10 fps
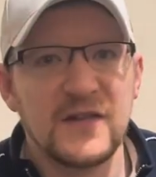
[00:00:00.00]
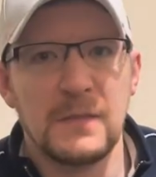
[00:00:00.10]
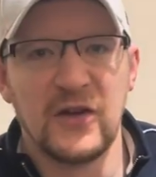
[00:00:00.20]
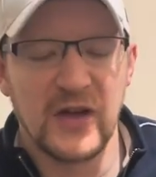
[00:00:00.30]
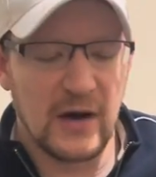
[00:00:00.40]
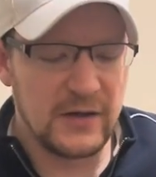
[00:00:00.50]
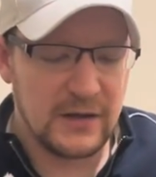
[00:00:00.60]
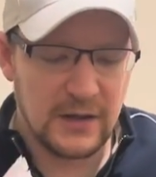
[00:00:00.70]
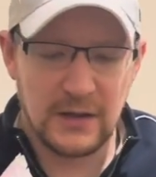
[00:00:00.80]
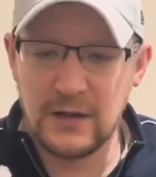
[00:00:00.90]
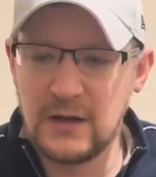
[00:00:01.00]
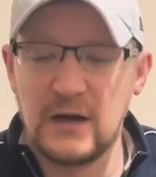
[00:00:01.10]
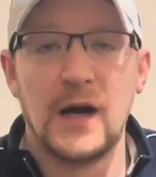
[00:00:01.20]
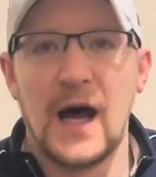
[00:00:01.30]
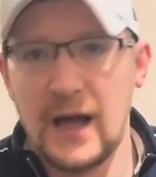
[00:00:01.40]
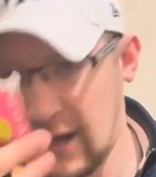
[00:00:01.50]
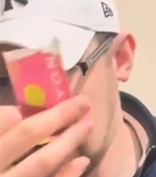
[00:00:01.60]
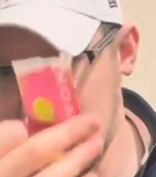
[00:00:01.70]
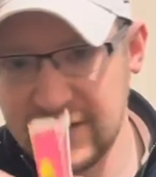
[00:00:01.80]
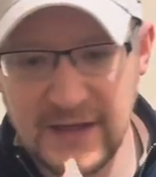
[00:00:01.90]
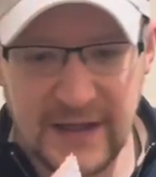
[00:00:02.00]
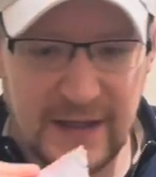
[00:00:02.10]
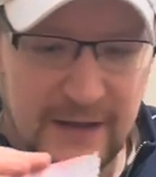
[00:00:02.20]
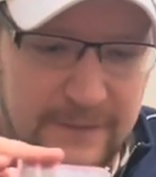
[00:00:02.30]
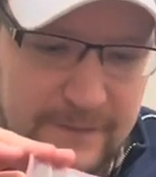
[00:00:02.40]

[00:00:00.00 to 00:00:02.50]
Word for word: smells alright. Right, let's get it in.